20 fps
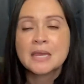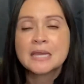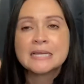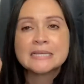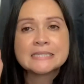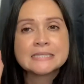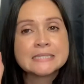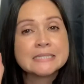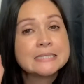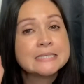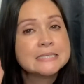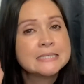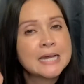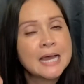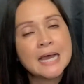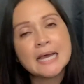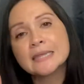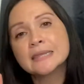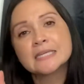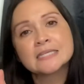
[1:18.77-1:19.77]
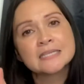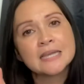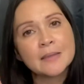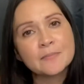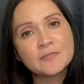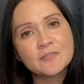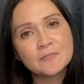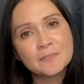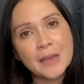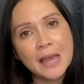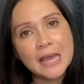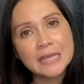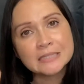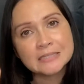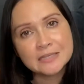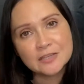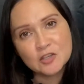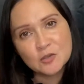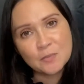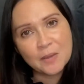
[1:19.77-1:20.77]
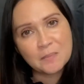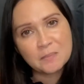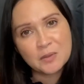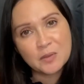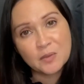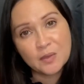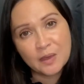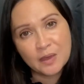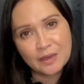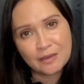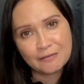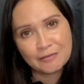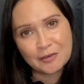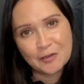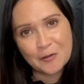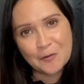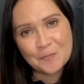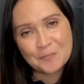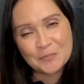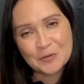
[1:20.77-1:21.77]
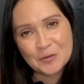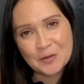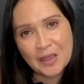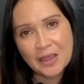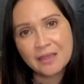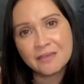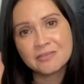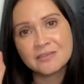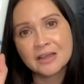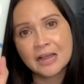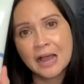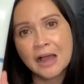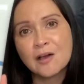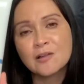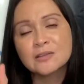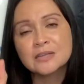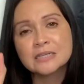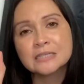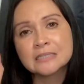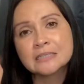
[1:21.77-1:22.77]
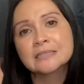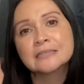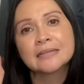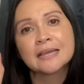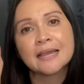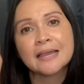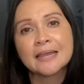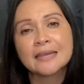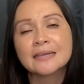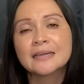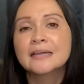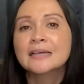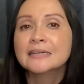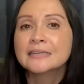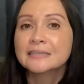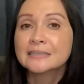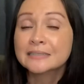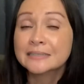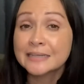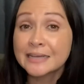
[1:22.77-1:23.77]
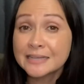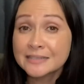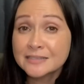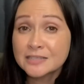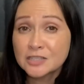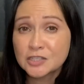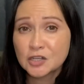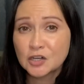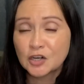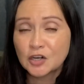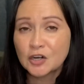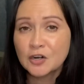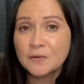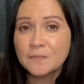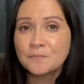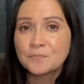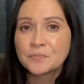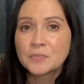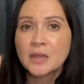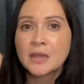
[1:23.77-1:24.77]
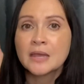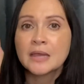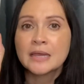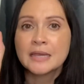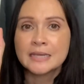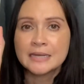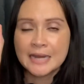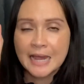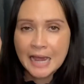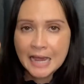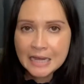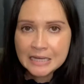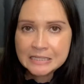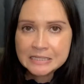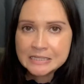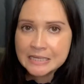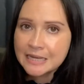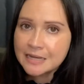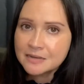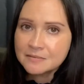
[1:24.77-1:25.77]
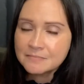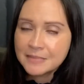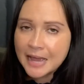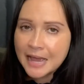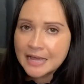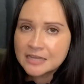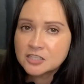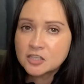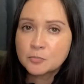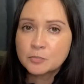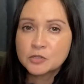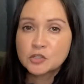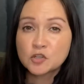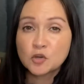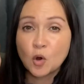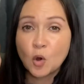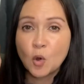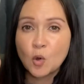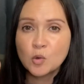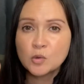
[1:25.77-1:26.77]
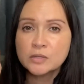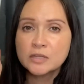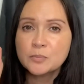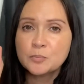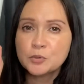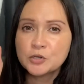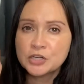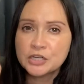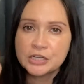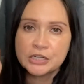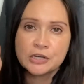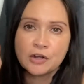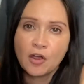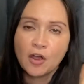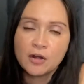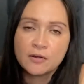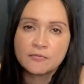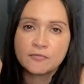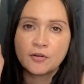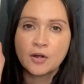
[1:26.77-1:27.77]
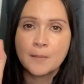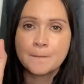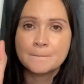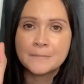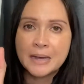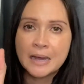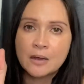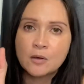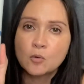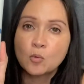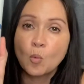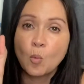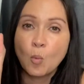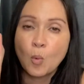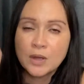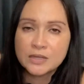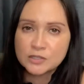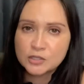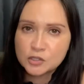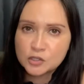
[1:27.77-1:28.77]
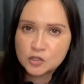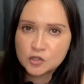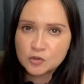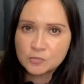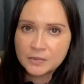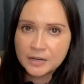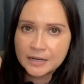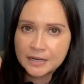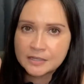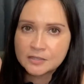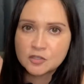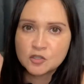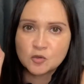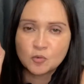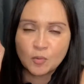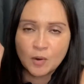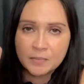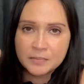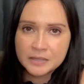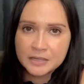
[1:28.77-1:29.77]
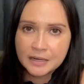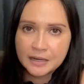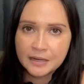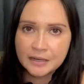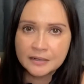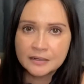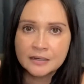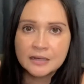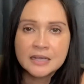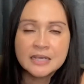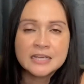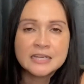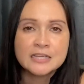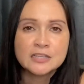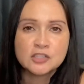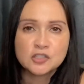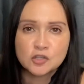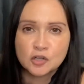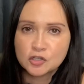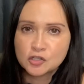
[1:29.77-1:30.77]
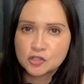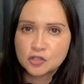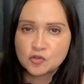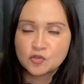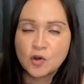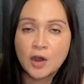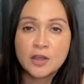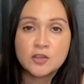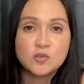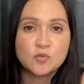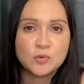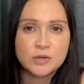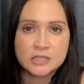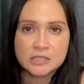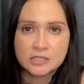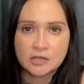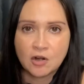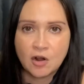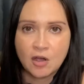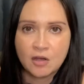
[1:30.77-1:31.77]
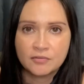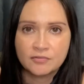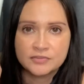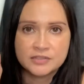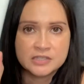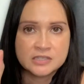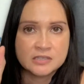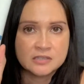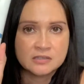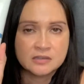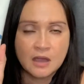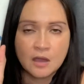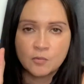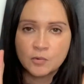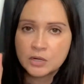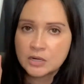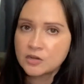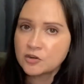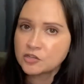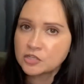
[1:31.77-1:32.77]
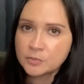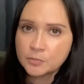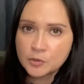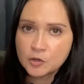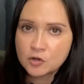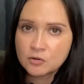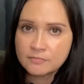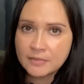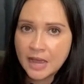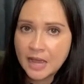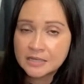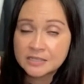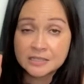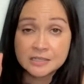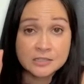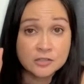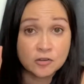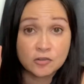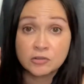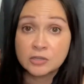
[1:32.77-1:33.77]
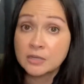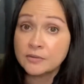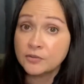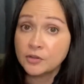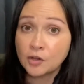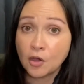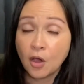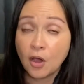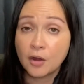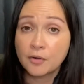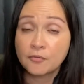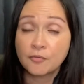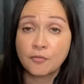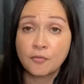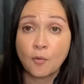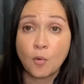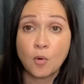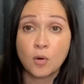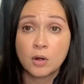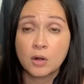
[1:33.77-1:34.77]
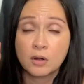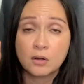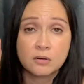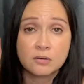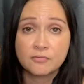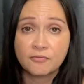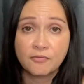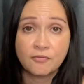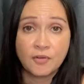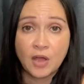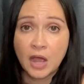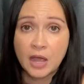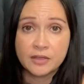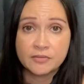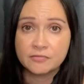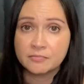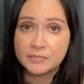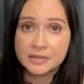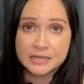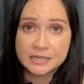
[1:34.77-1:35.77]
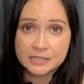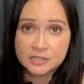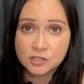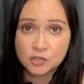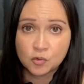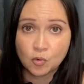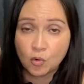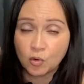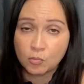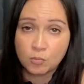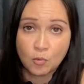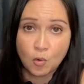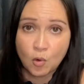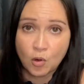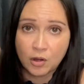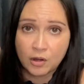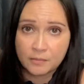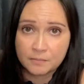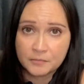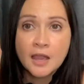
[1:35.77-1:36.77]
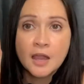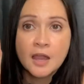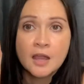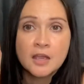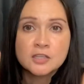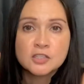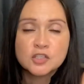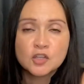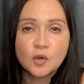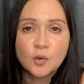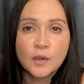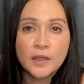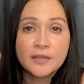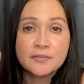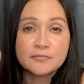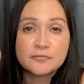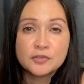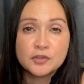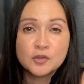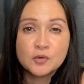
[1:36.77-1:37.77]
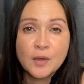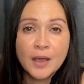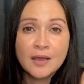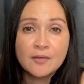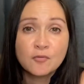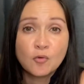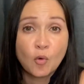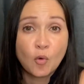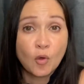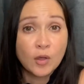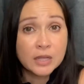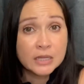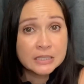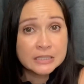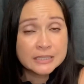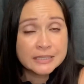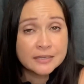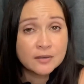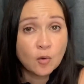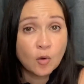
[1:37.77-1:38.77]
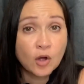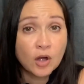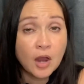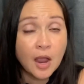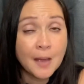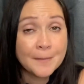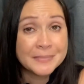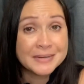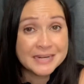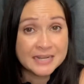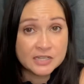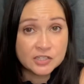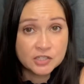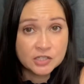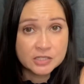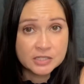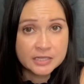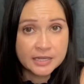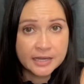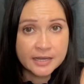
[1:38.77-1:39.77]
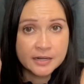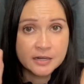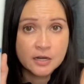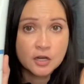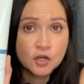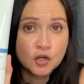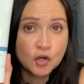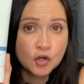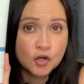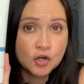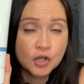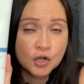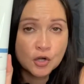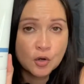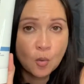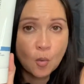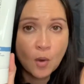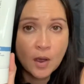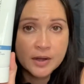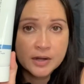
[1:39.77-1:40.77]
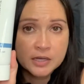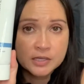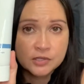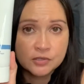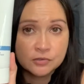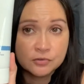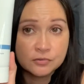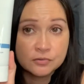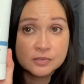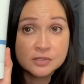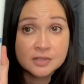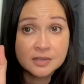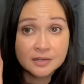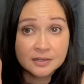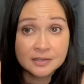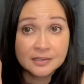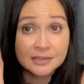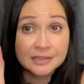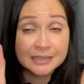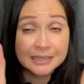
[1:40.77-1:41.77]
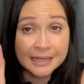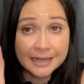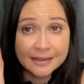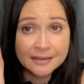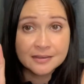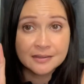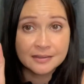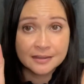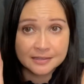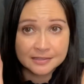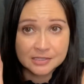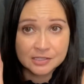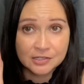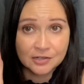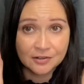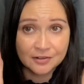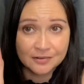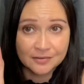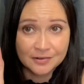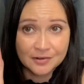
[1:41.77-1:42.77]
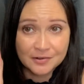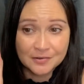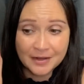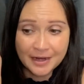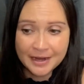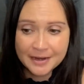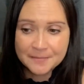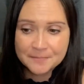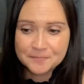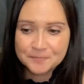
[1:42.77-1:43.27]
It's not the type of mask that you might be thinking though, okay? The Kaolin Clay Cleanser it acts like a mask, but you're only putting it on for about one to two minutes. You rub it in, it starts to dry, you rinse it off. This is not one of your typical masks you're leaving on for five minutes or more. So if you have oily or combination skin, you're gonna wanna use the clay cleanser, all right?